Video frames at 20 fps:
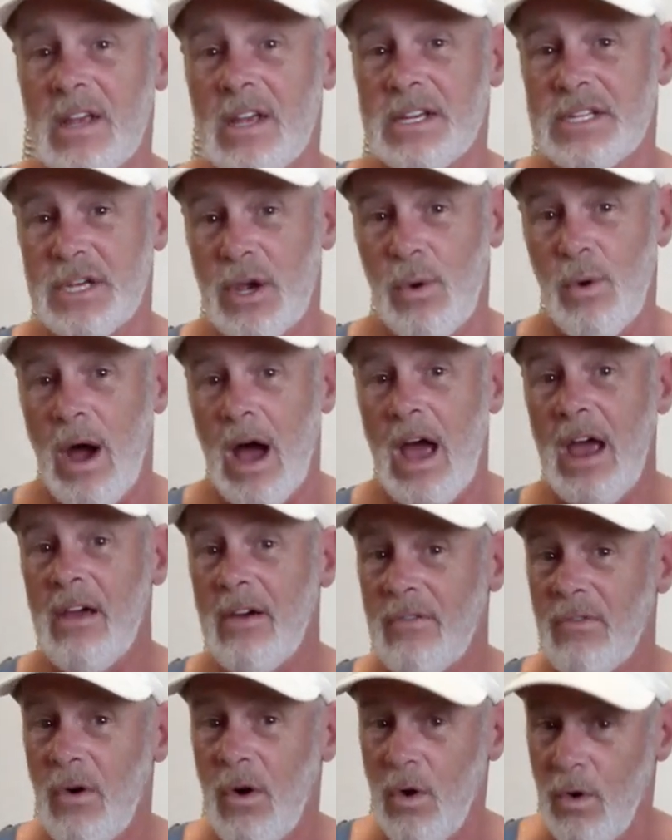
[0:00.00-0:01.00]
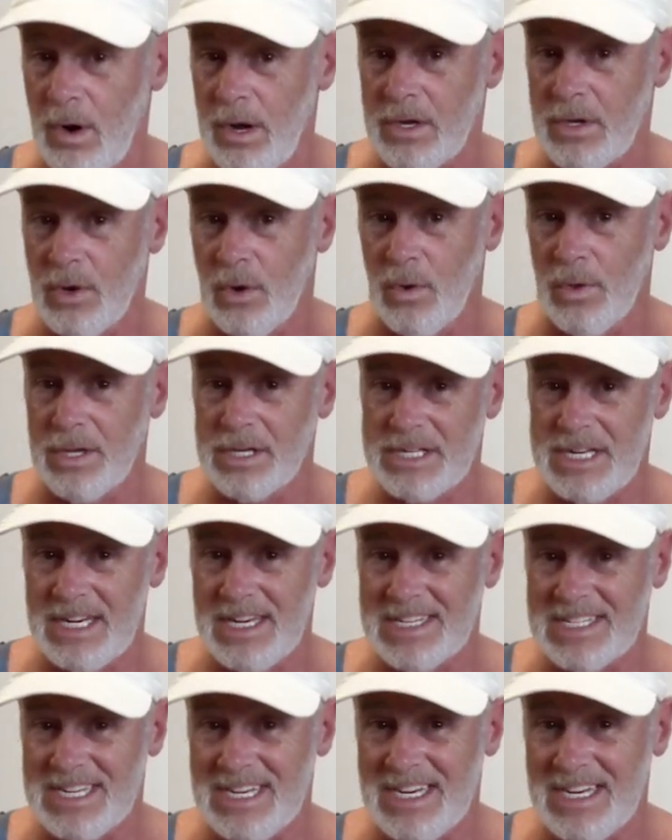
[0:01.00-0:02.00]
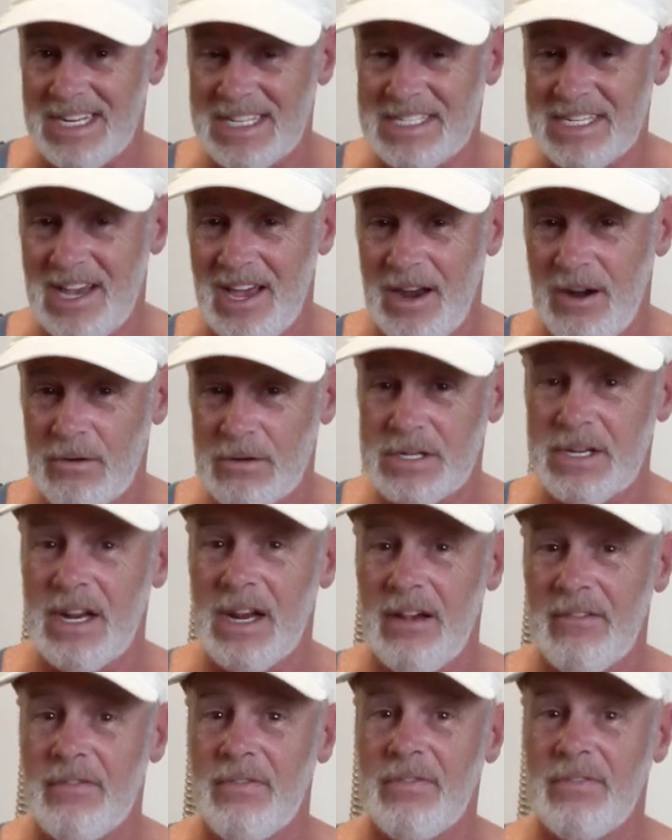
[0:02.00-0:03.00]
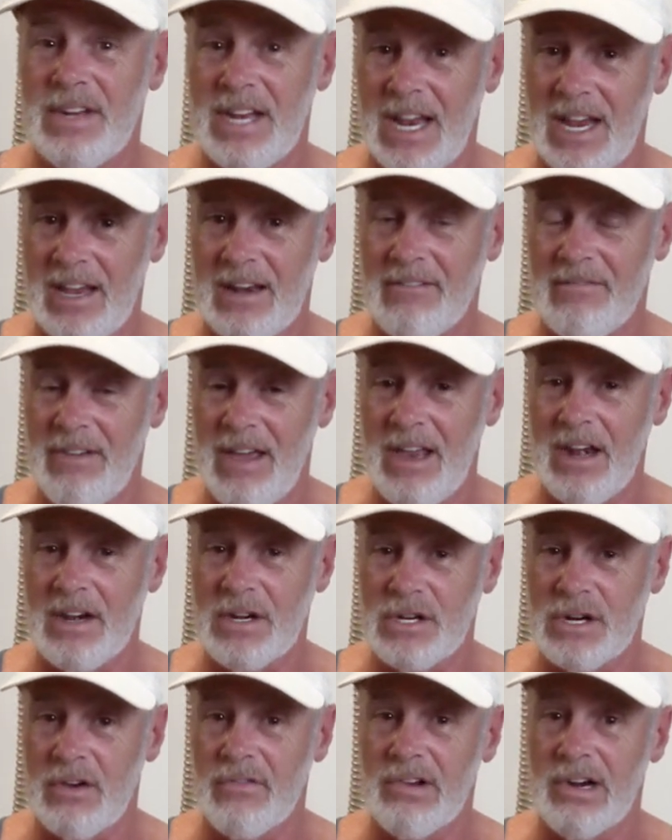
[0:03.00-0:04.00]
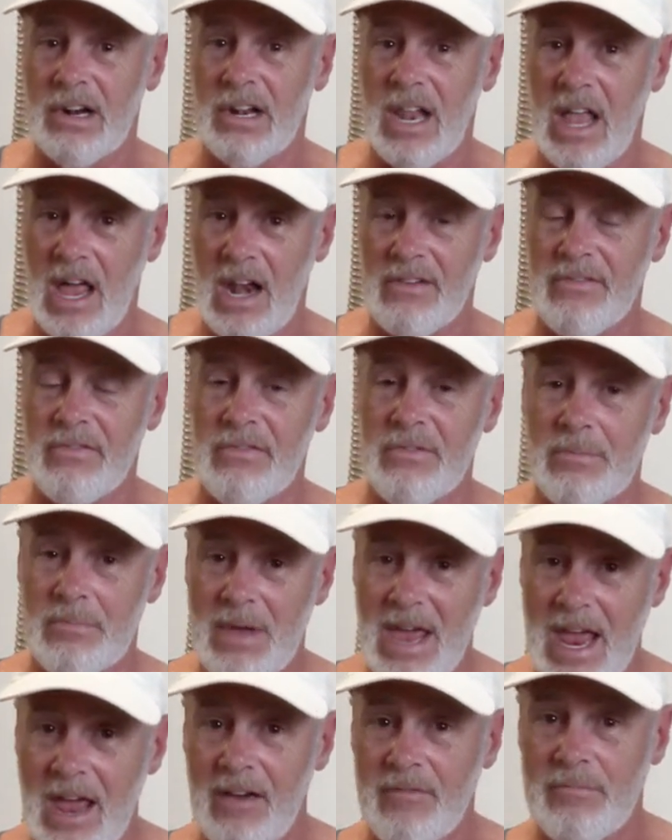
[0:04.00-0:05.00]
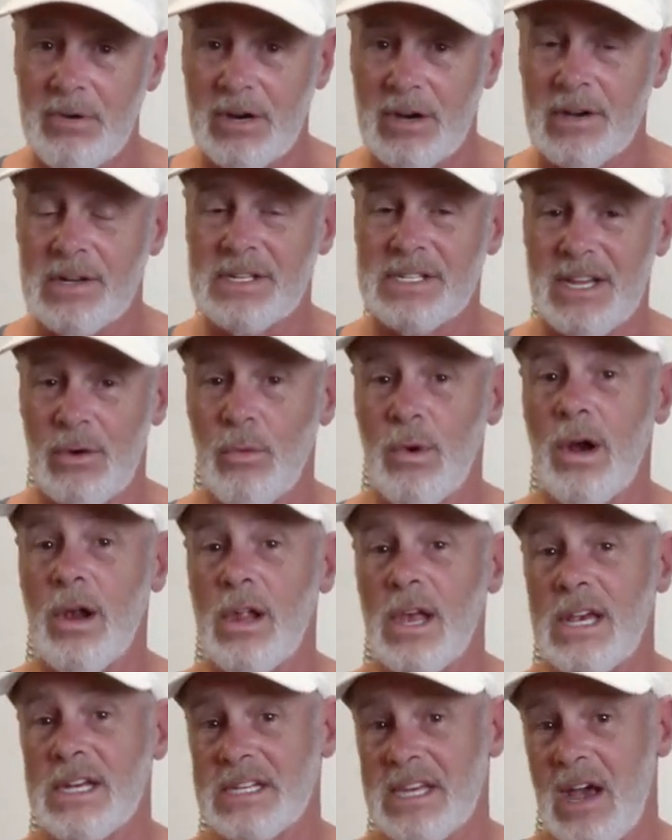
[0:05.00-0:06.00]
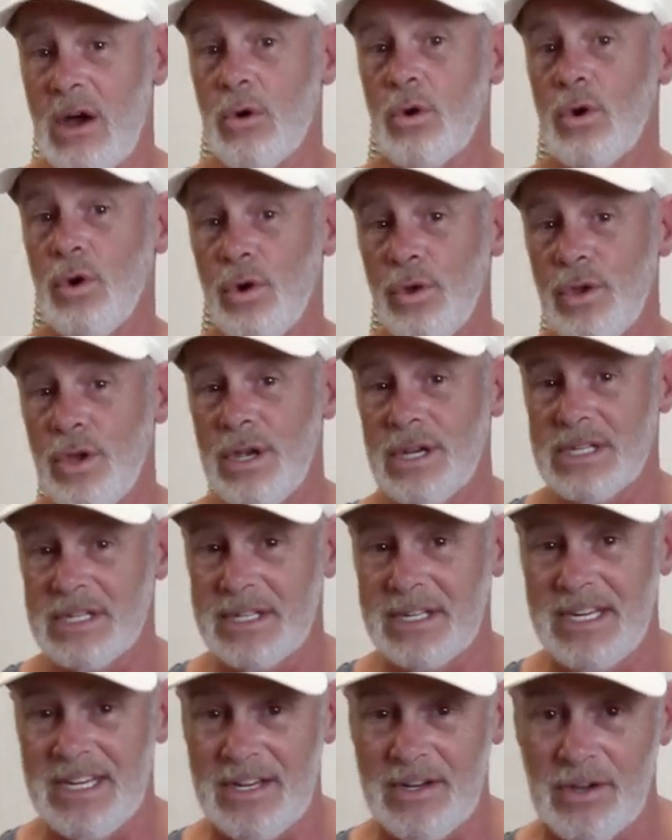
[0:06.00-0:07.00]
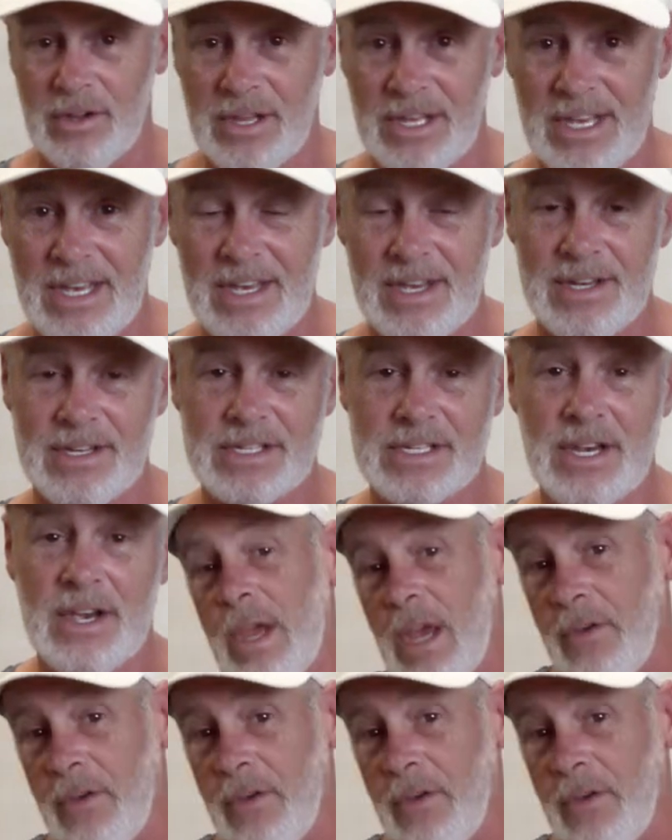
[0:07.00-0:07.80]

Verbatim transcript: So I have already told the C N C Insiders, and they have taken advantage of it. A lot of them have, because they realize how good this deal is.